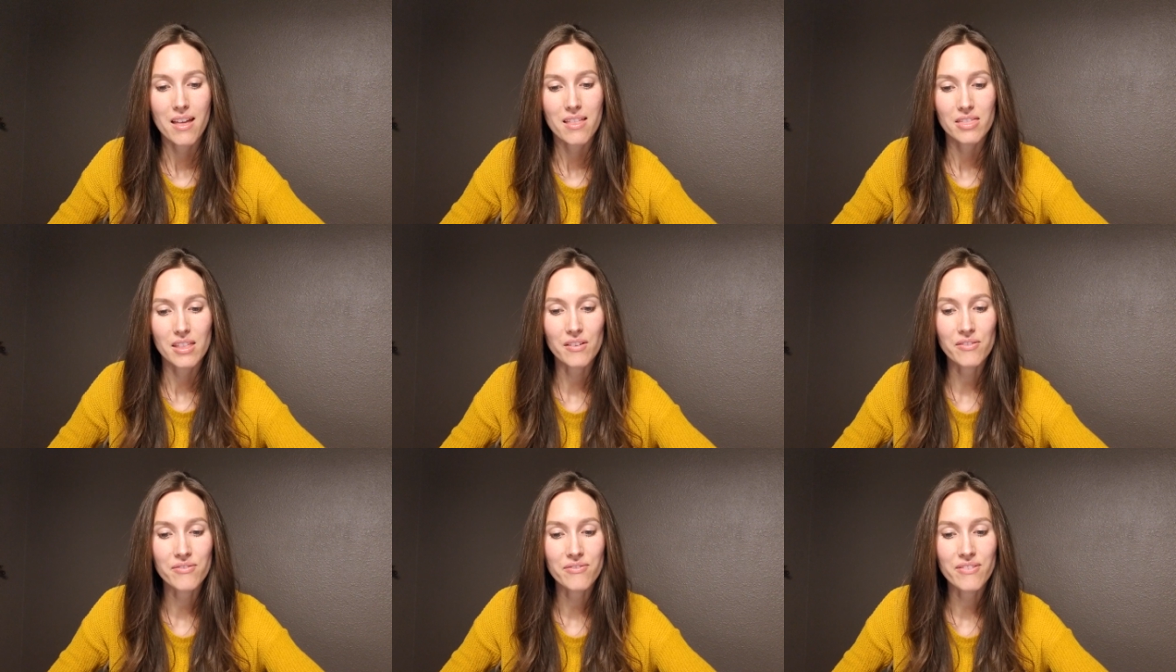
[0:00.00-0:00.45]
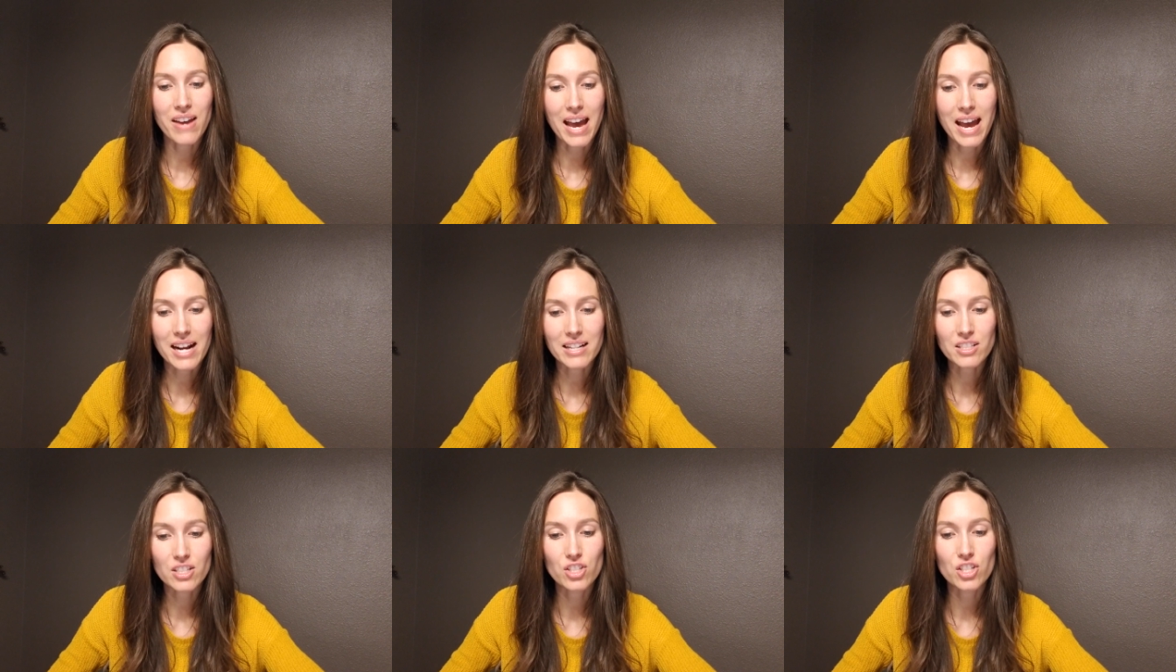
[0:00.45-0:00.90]
The
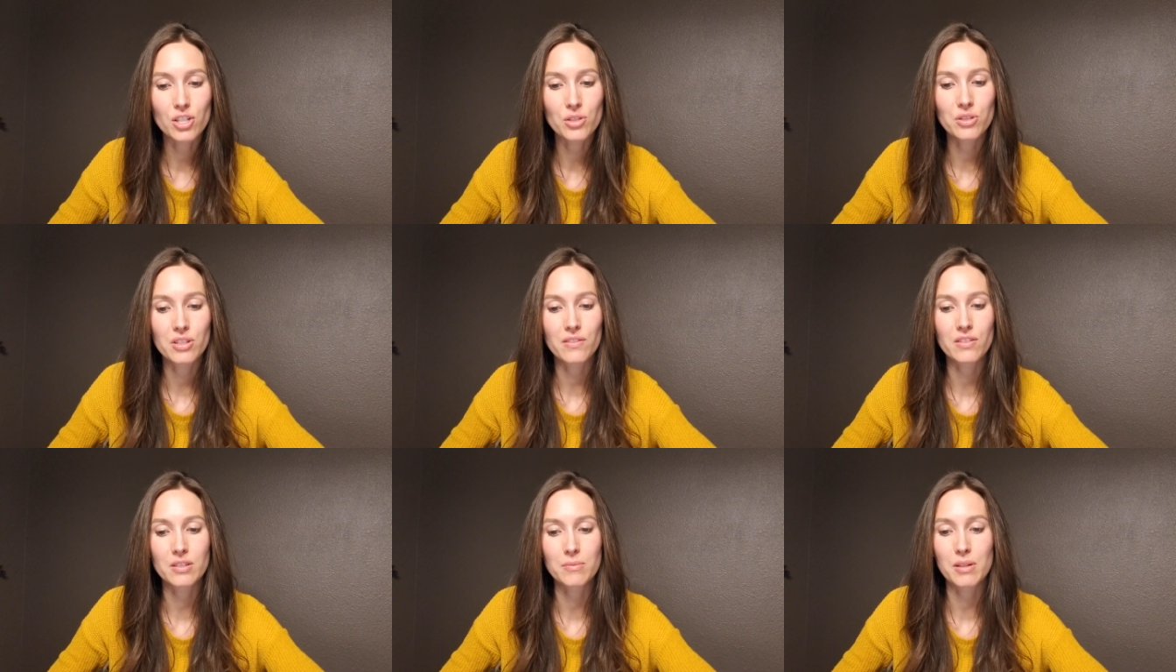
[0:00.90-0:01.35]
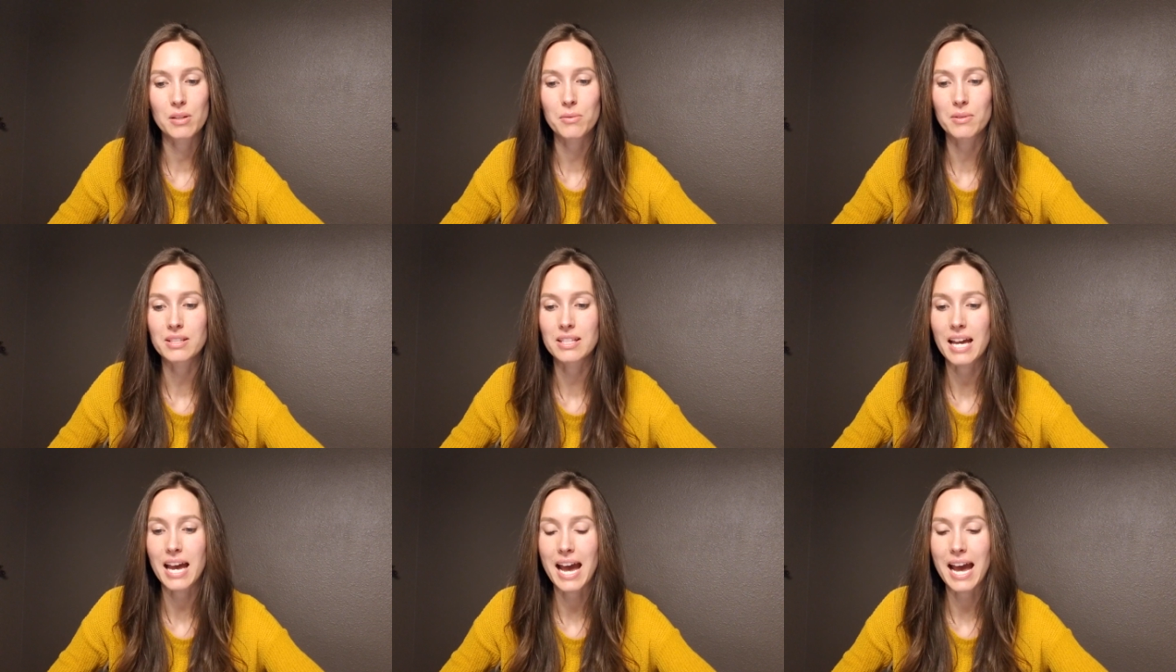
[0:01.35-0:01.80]
fact Joseph Smith
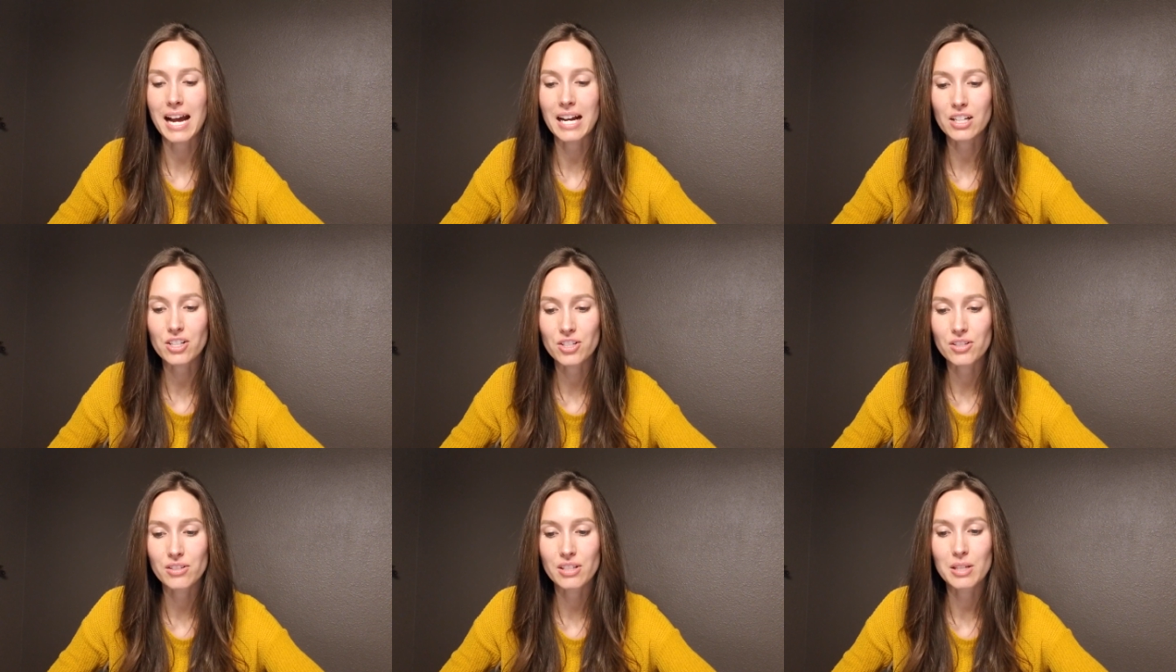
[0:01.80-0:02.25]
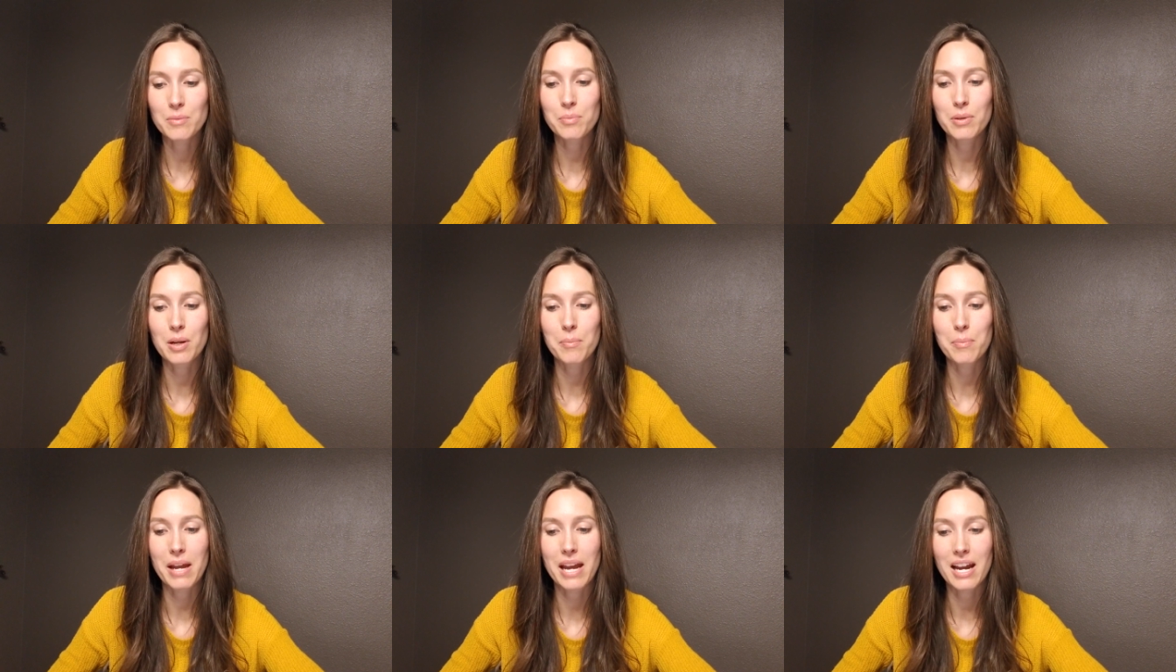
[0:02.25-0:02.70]
was actually
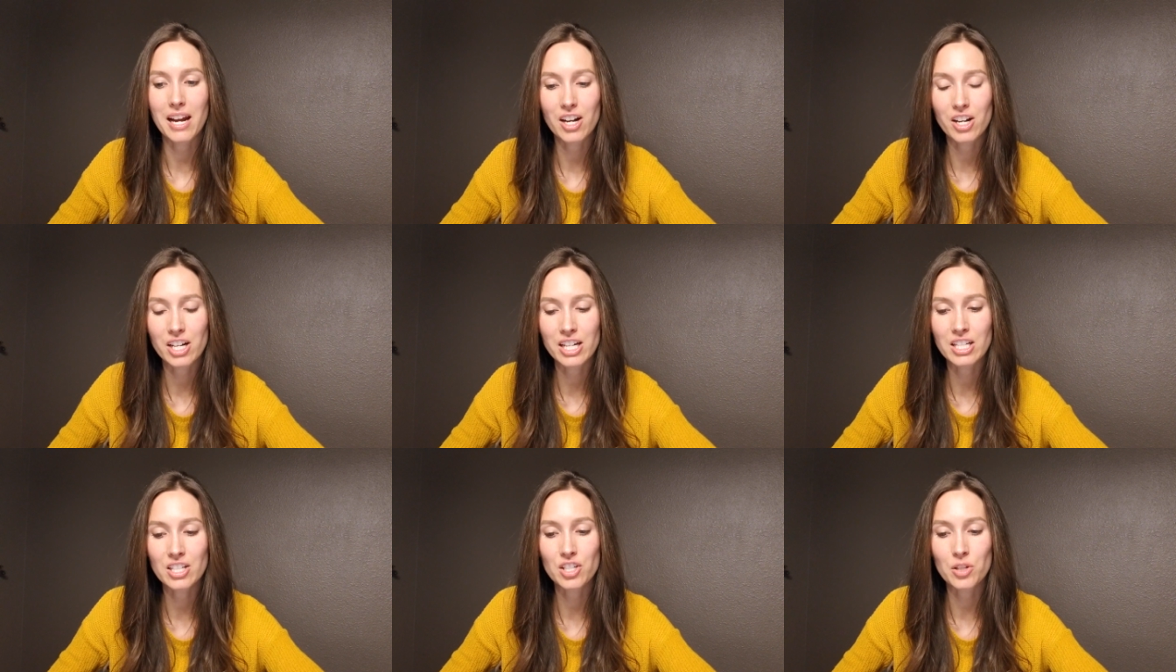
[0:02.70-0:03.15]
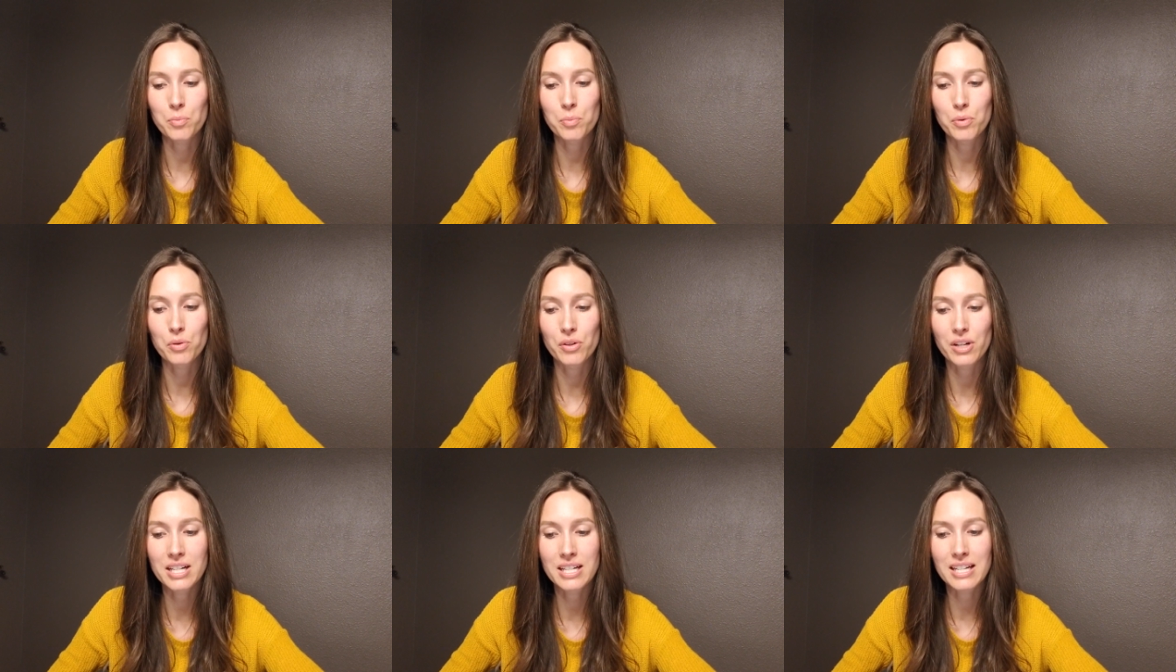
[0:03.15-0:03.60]
preparing to
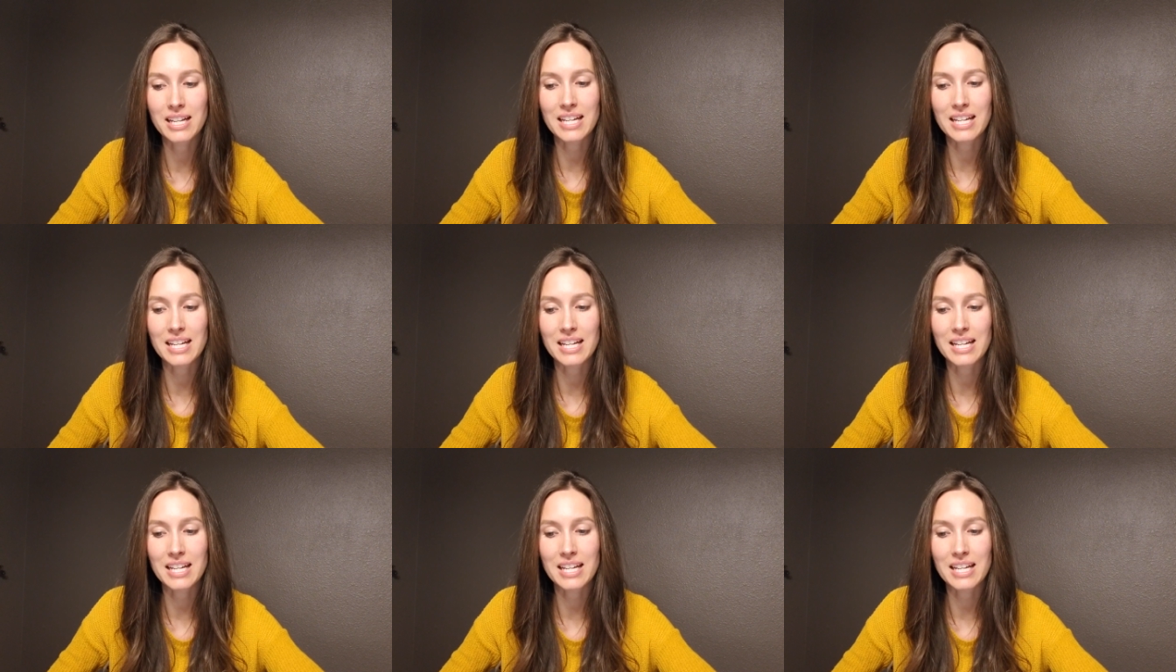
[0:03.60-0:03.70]
print